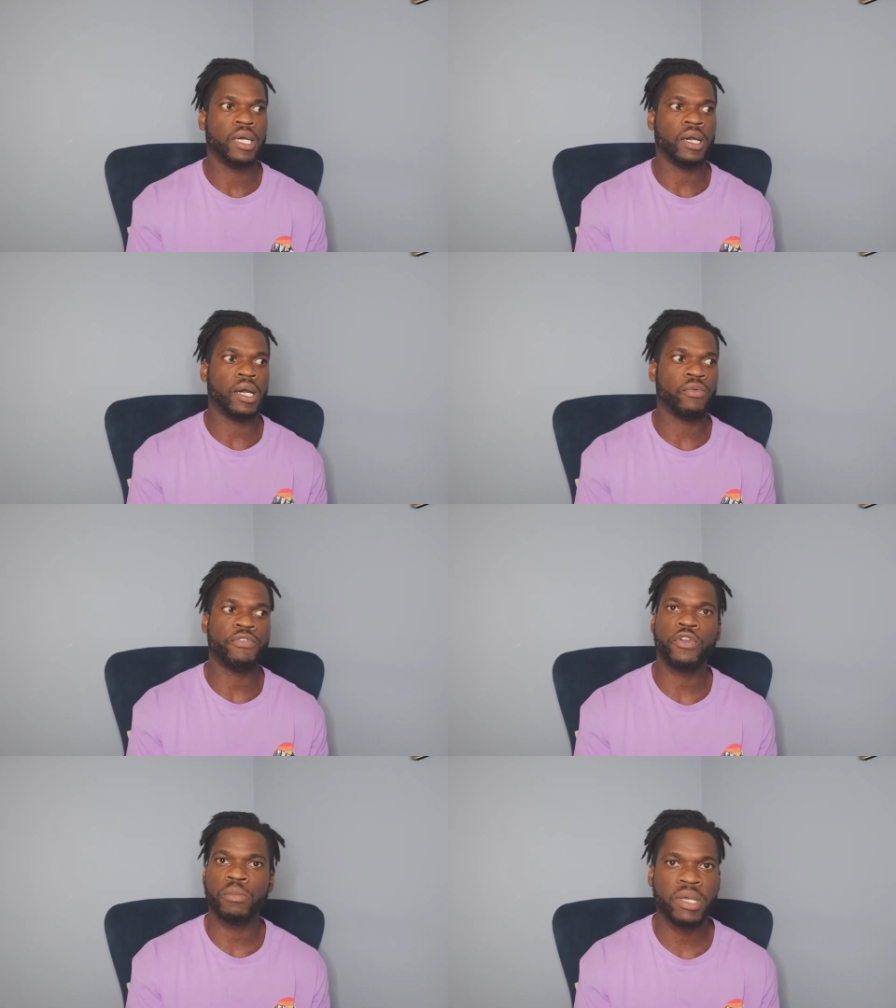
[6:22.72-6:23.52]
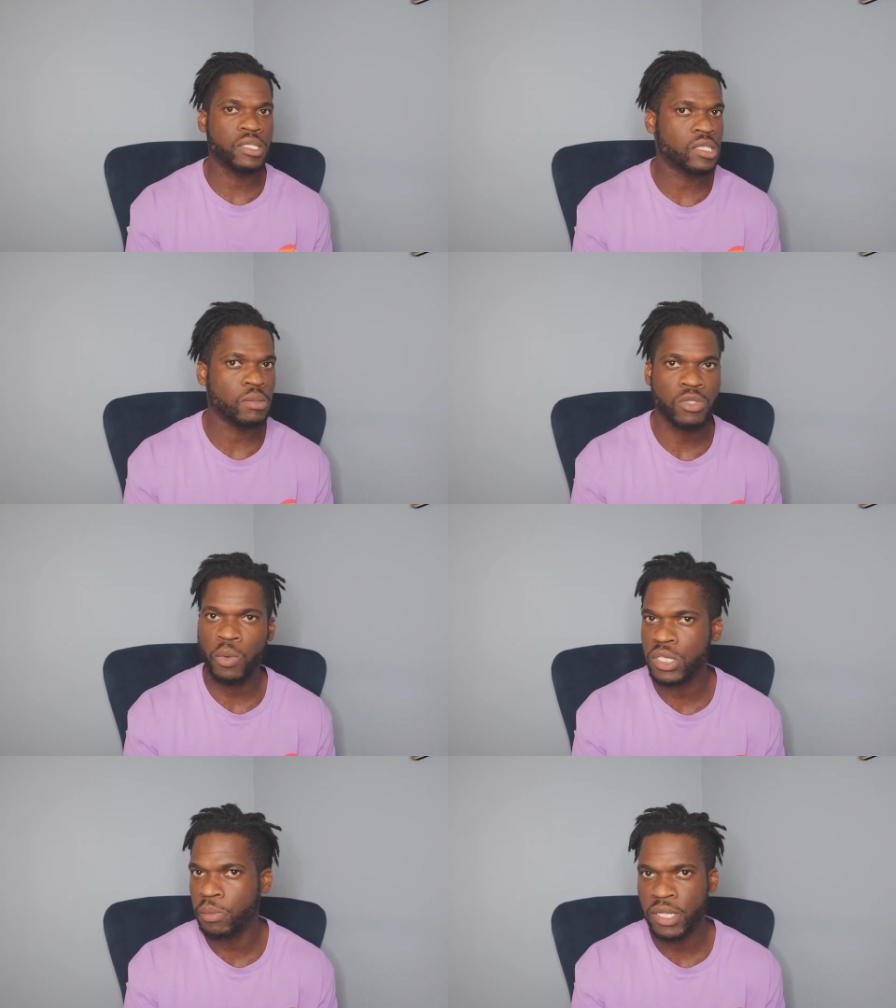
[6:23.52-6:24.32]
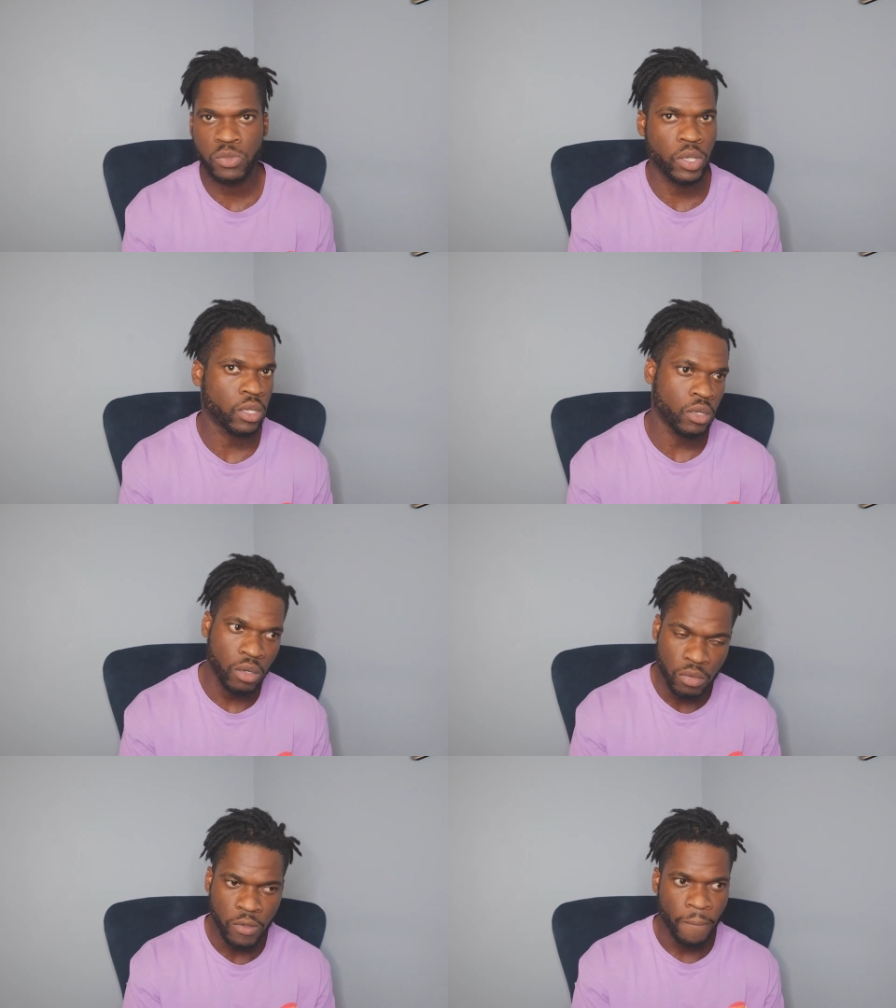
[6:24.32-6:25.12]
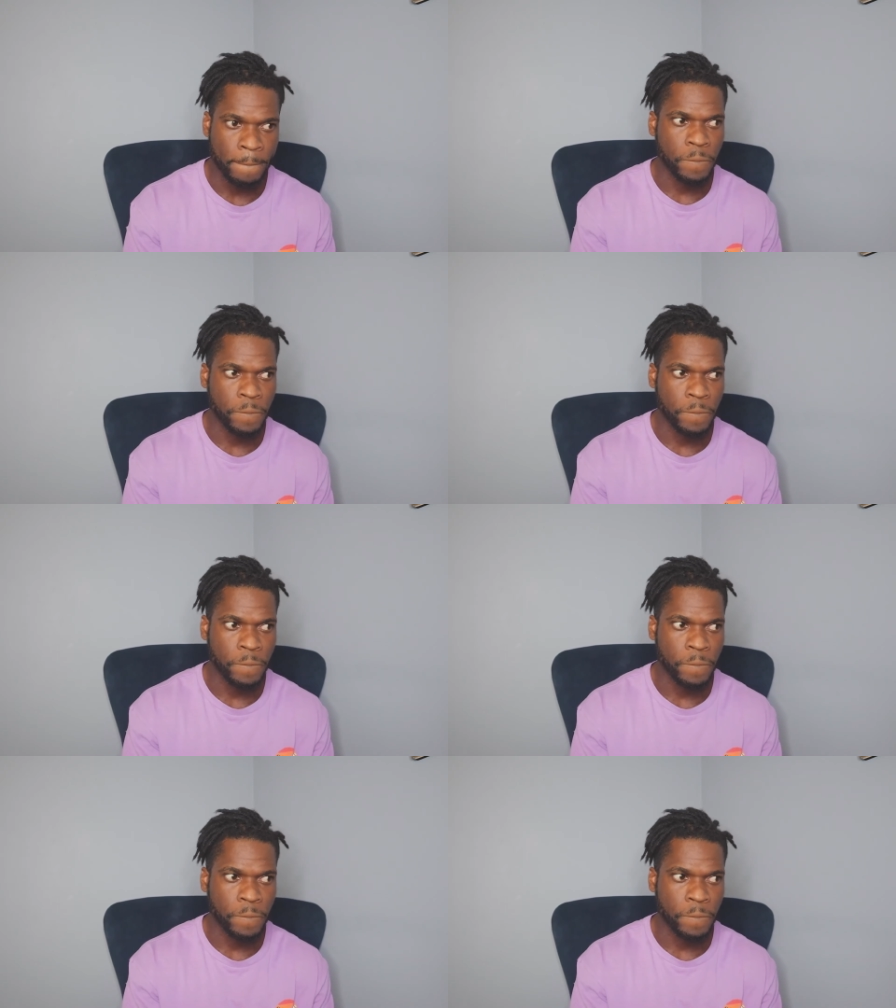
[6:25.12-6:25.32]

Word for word: Uh, Referral-based system is always the best way to go.